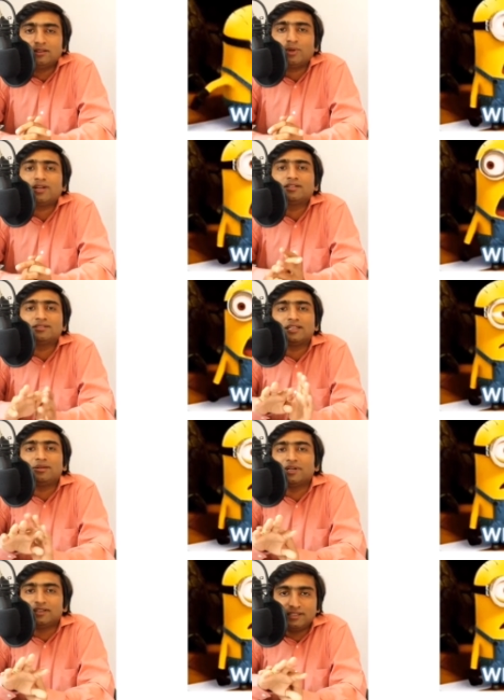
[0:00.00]
Twak is
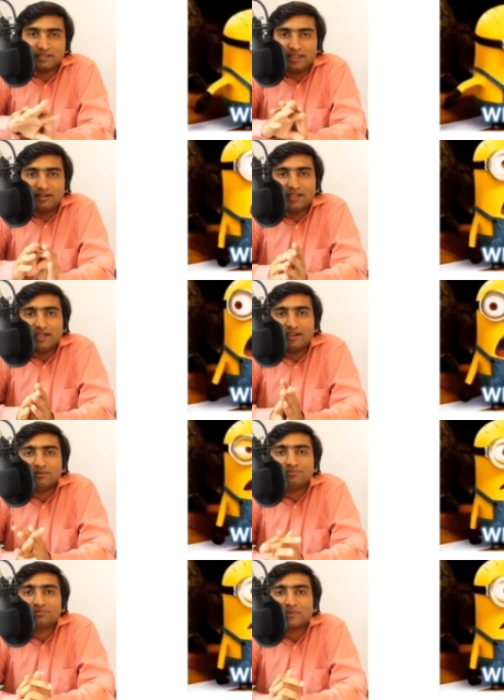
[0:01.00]
nothing but the skin layer,
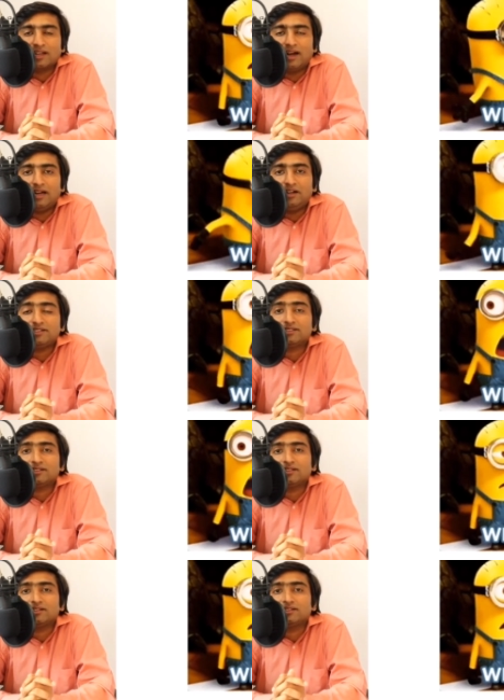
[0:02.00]
and it
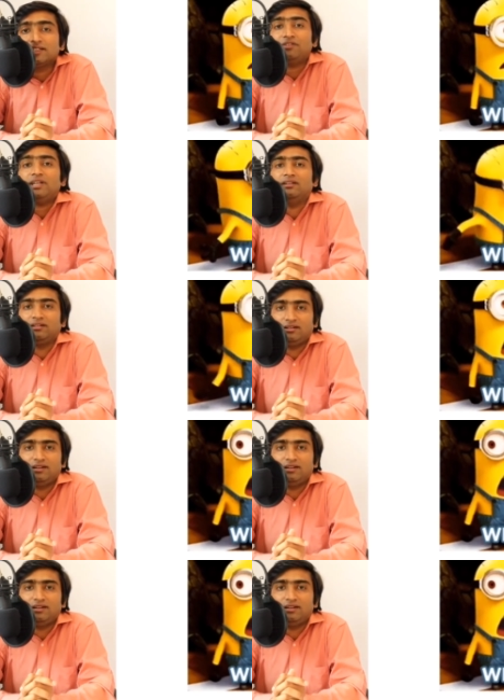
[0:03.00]
is seven